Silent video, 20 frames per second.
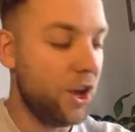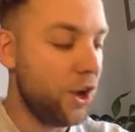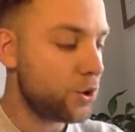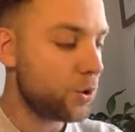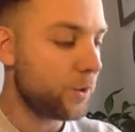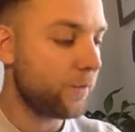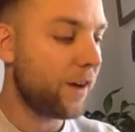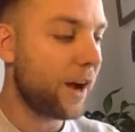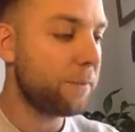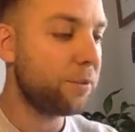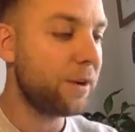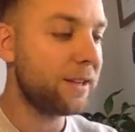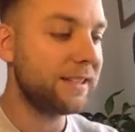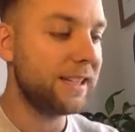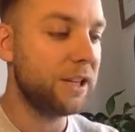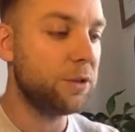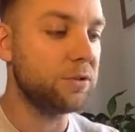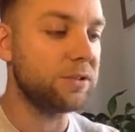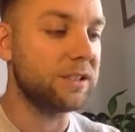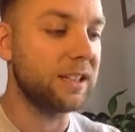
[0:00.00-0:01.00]
So if I press
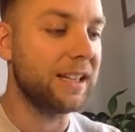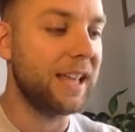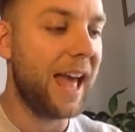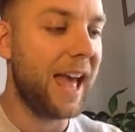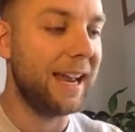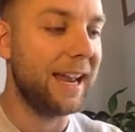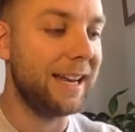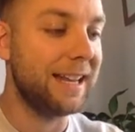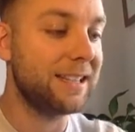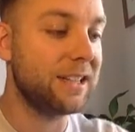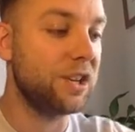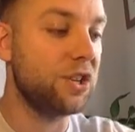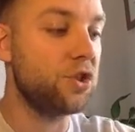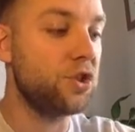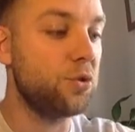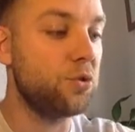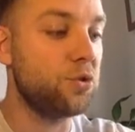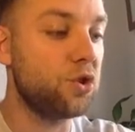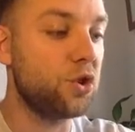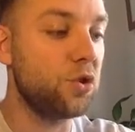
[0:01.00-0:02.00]
equals again, it's going to
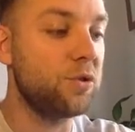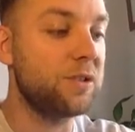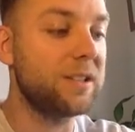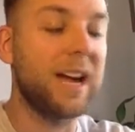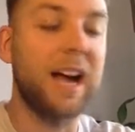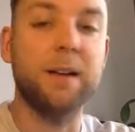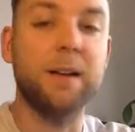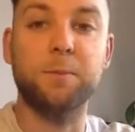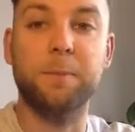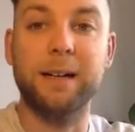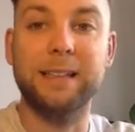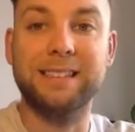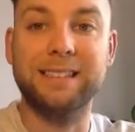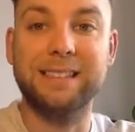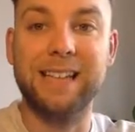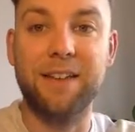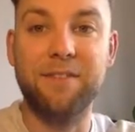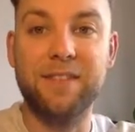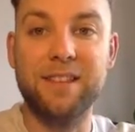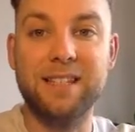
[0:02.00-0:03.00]
do 2 times by
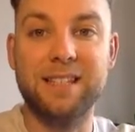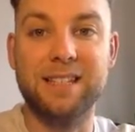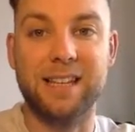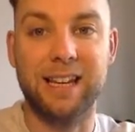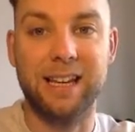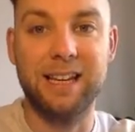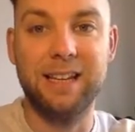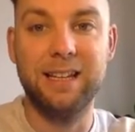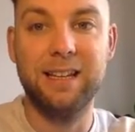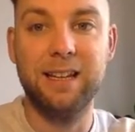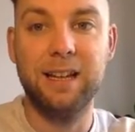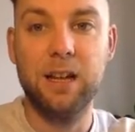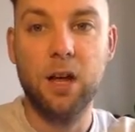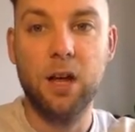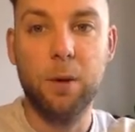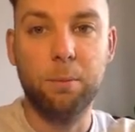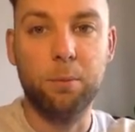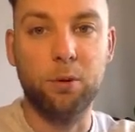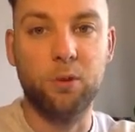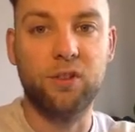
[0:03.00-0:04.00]
17
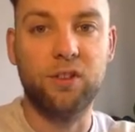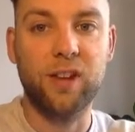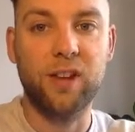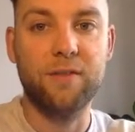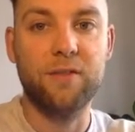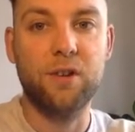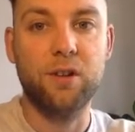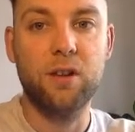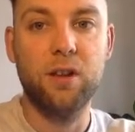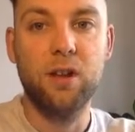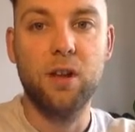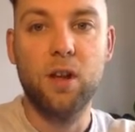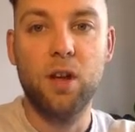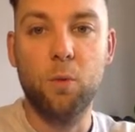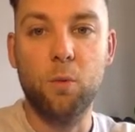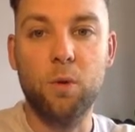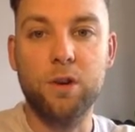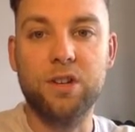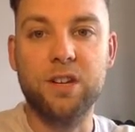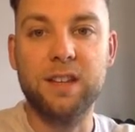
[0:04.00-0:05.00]
plus 7,
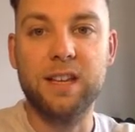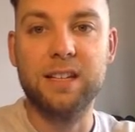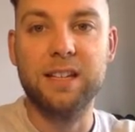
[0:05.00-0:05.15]
which in this